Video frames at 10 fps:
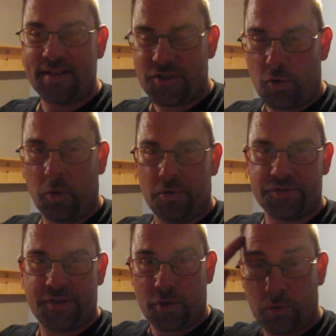
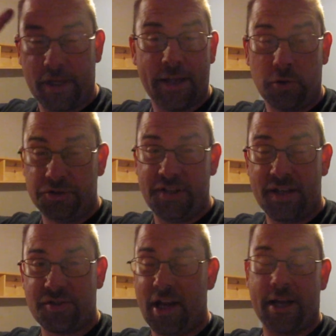Squirrels, totally. I told you
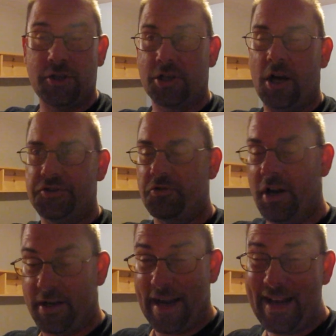yesterday I couldn't concentrate on